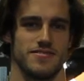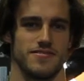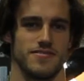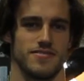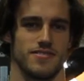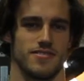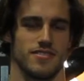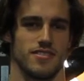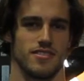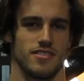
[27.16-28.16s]

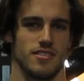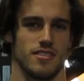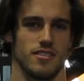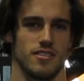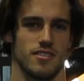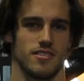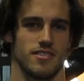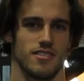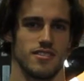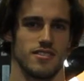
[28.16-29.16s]

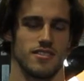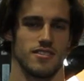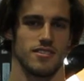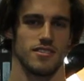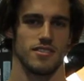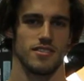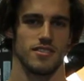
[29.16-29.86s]
(silent)